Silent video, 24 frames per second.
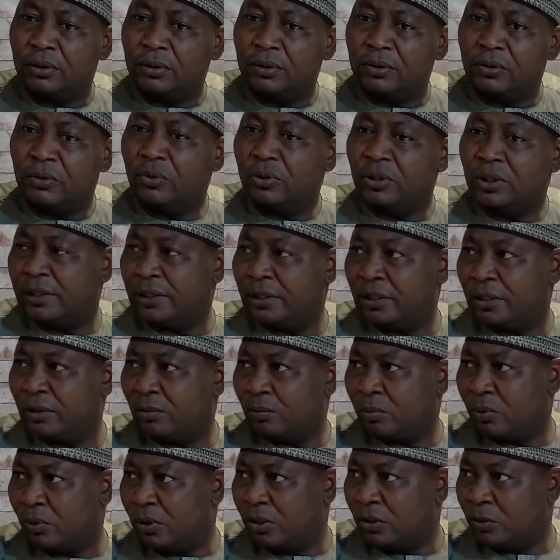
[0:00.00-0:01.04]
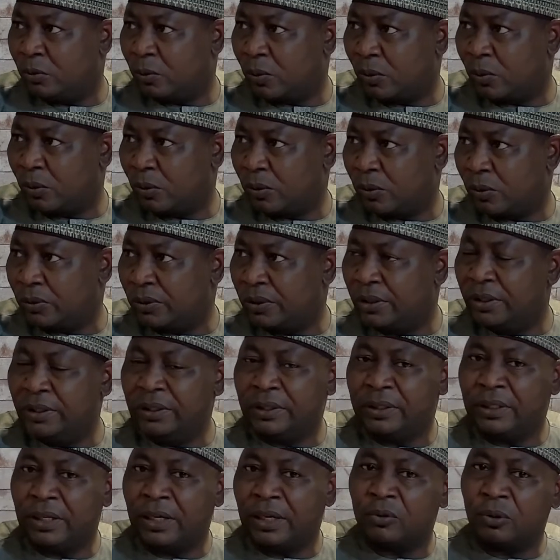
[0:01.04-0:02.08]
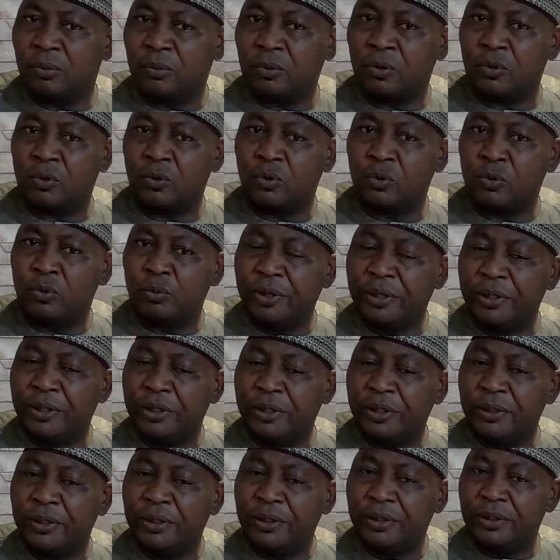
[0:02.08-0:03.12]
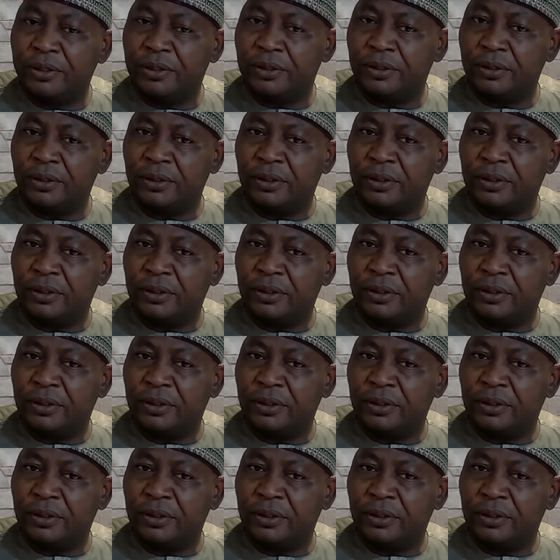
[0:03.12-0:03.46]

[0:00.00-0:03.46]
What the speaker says: to the Nigerian Police Force in terms of recruitment,